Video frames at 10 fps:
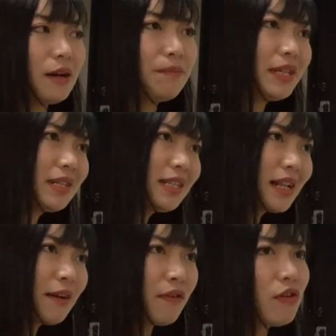business
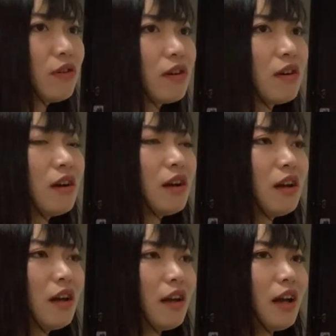level,
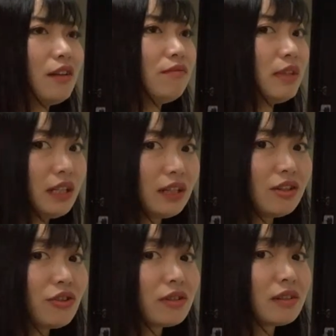and
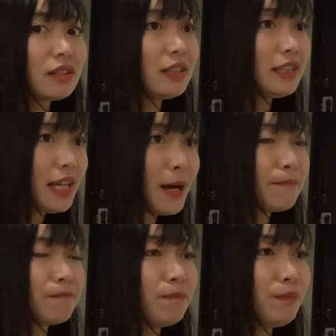English, yeah,
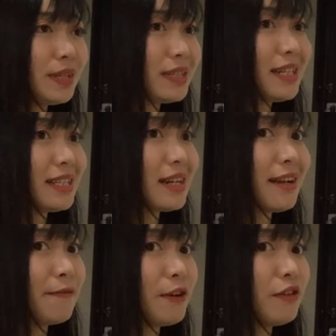business
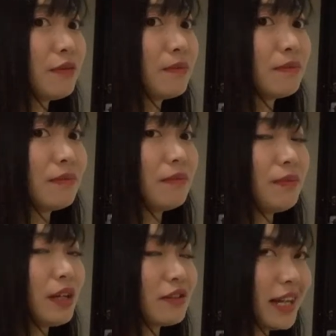level,
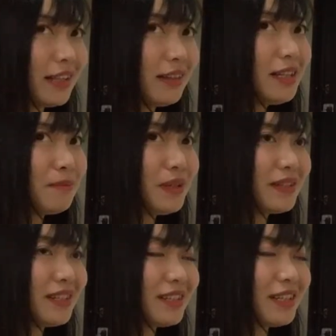because I did
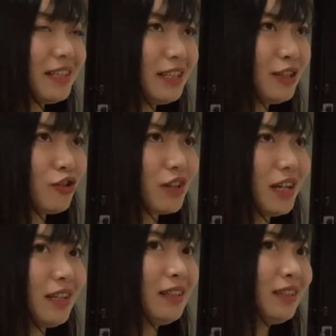business in English
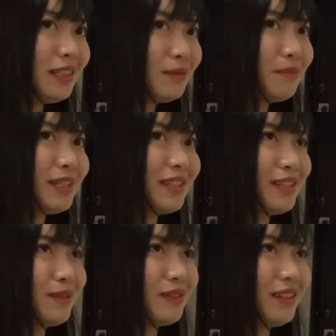and I did
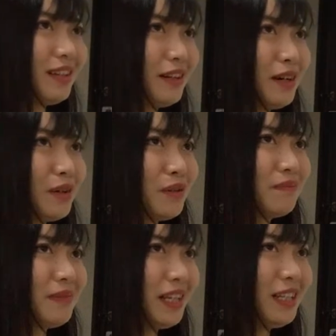business
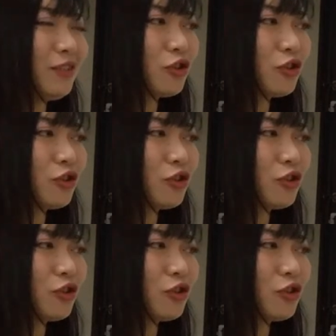in